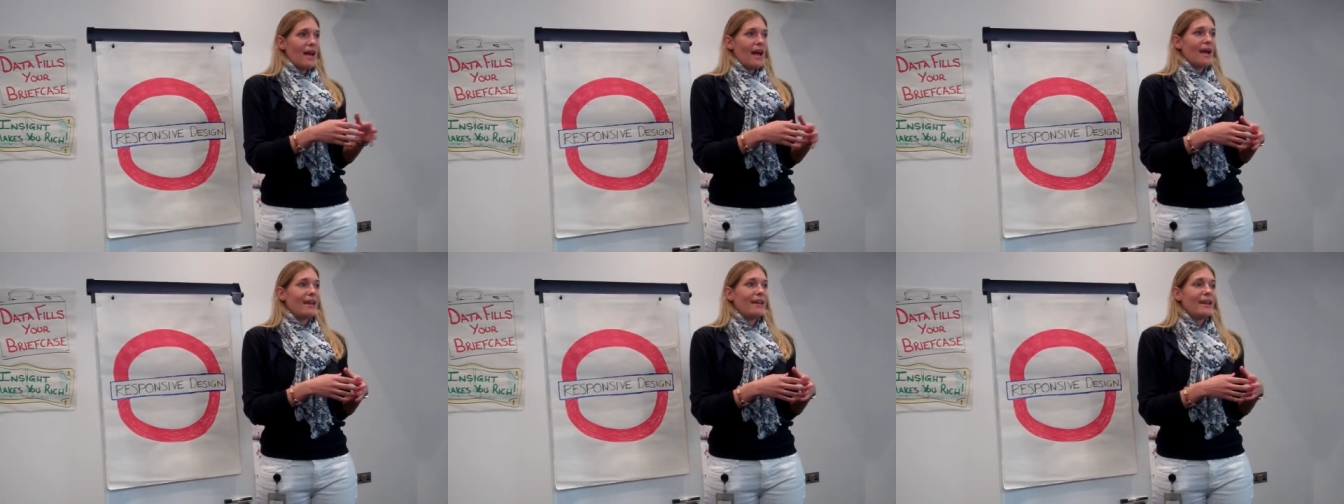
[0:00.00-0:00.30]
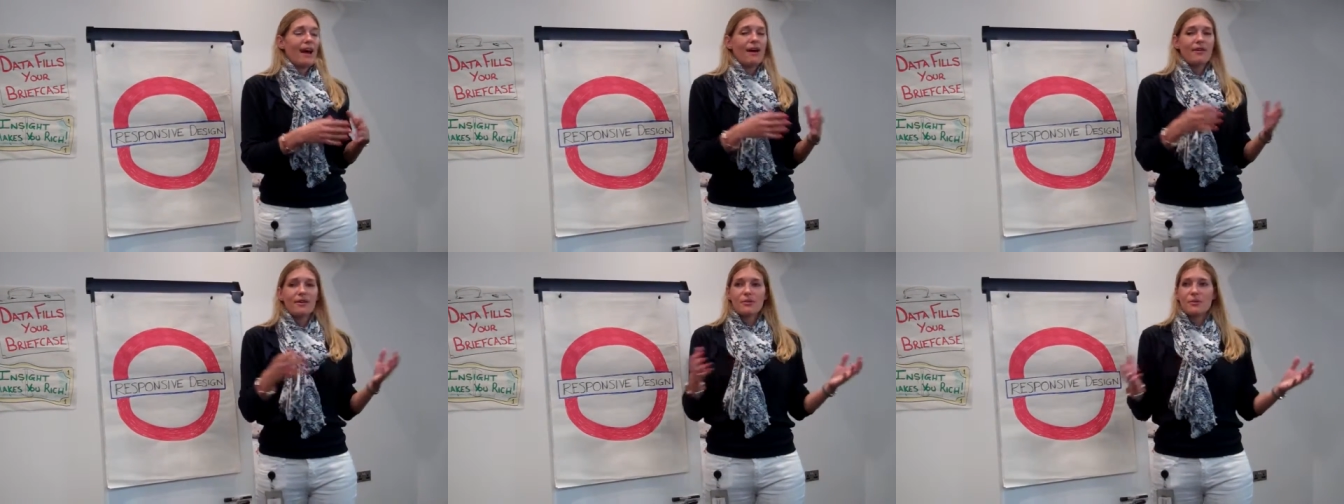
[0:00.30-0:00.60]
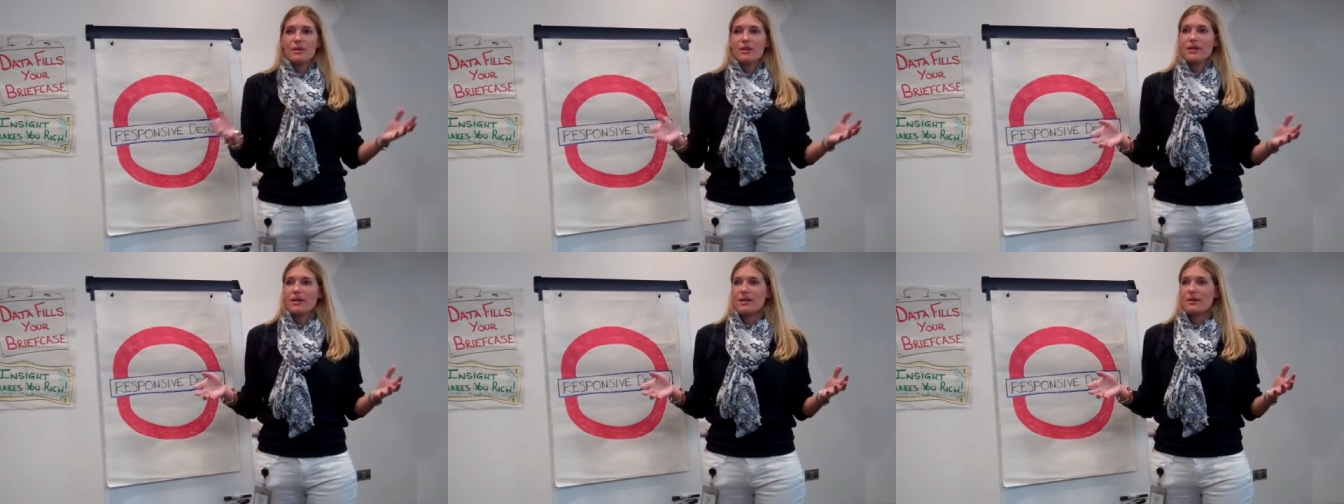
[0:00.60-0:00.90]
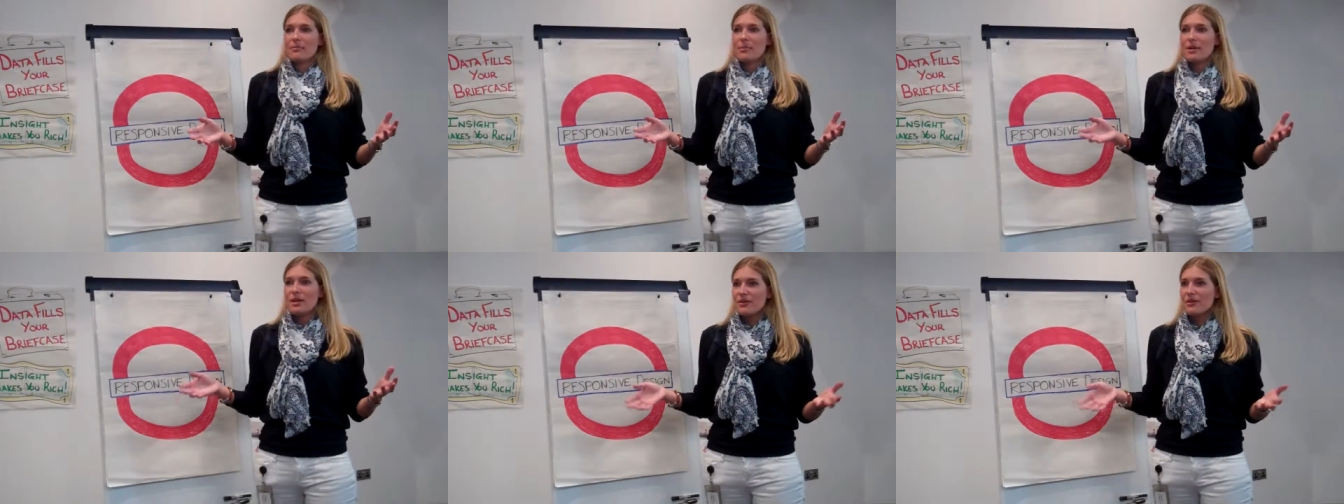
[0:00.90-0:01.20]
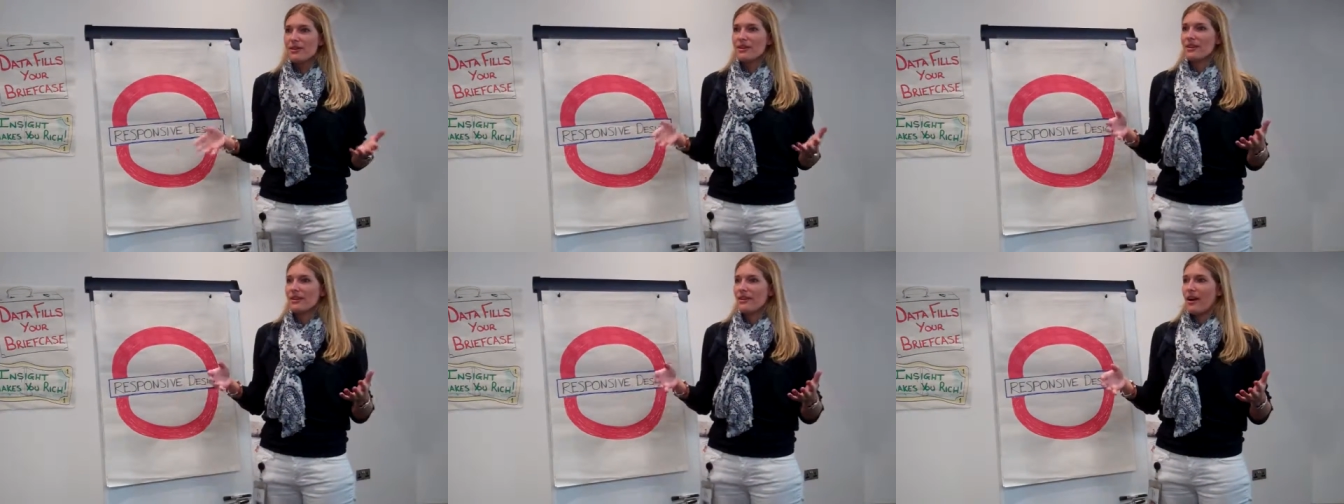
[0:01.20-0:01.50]
And now that we're in a
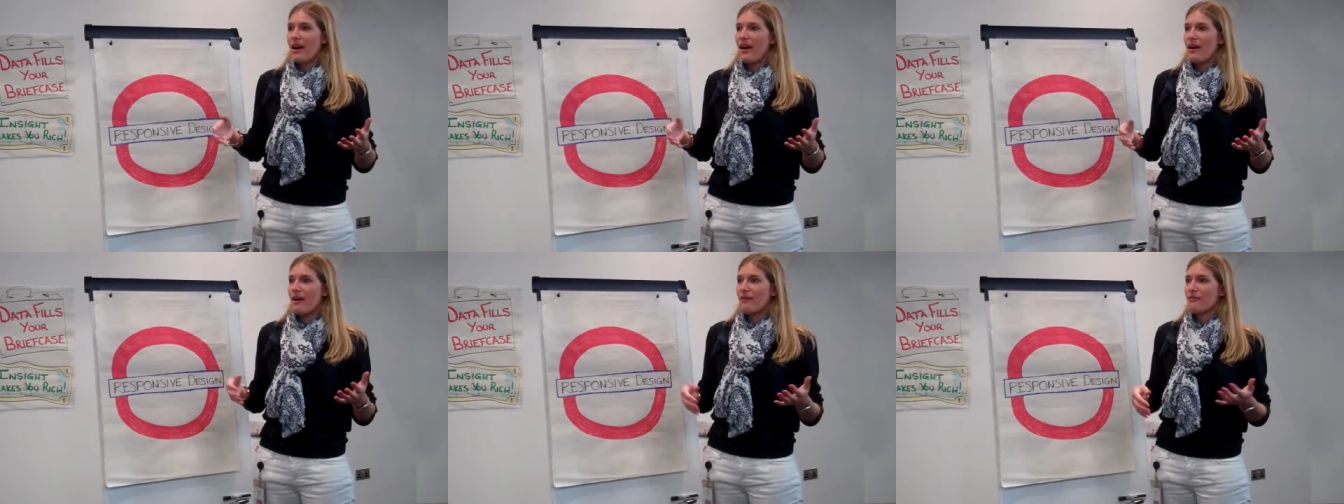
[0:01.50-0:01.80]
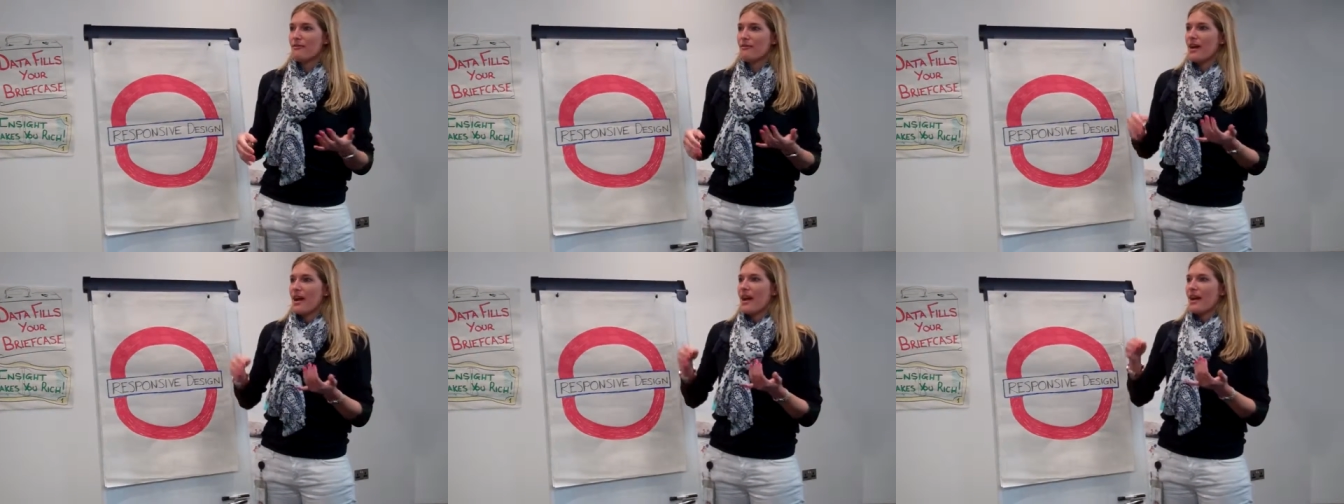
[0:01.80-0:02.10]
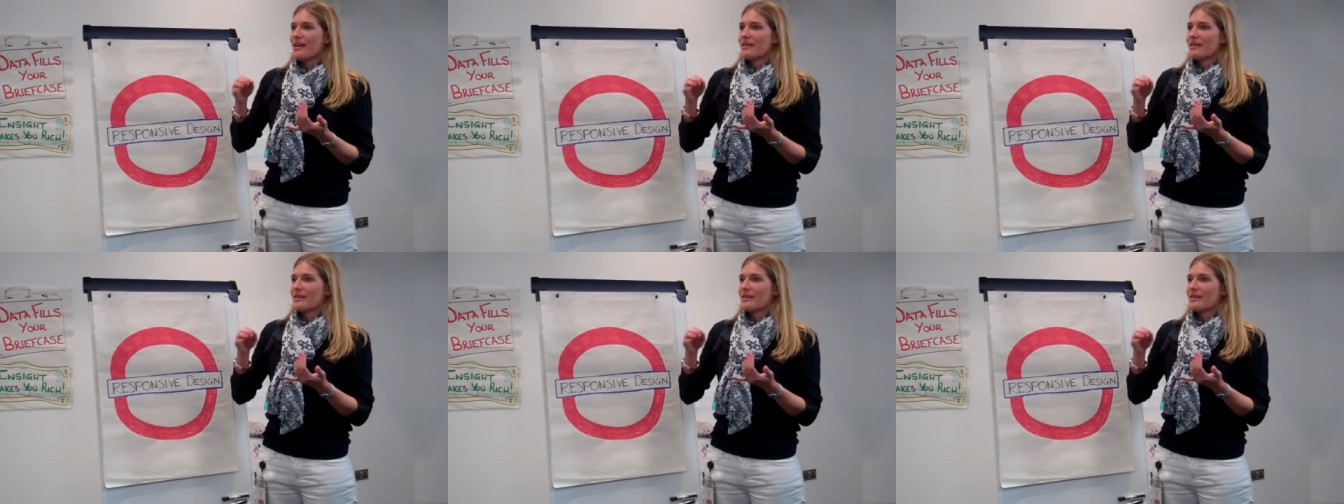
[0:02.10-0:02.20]
period of